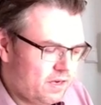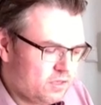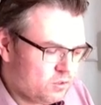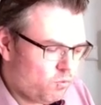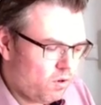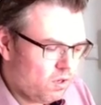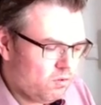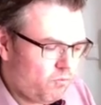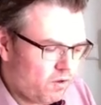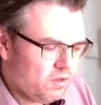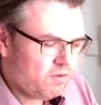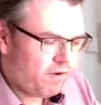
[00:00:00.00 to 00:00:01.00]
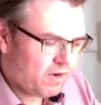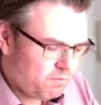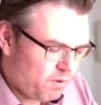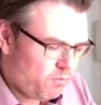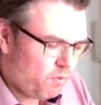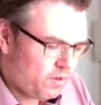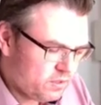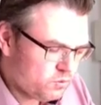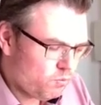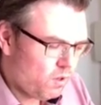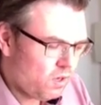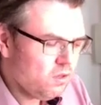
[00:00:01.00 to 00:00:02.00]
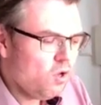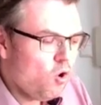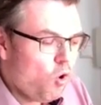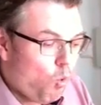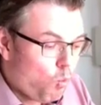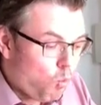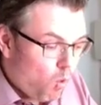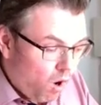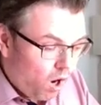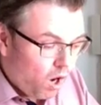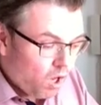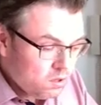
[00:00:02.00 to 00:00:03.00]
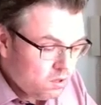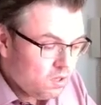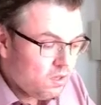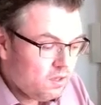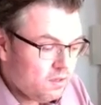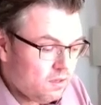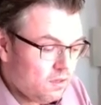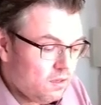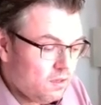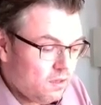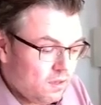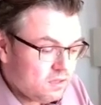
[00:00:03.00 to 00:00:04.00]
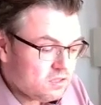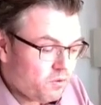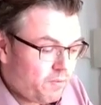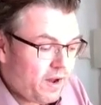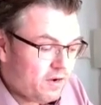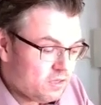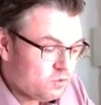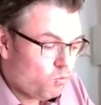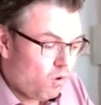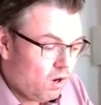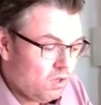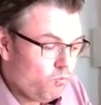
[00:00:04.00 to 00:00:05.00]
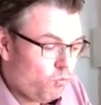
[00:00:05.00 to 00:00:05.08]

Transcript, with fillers: is 1, 1 divided by 1 is 1, 1 squared is 1,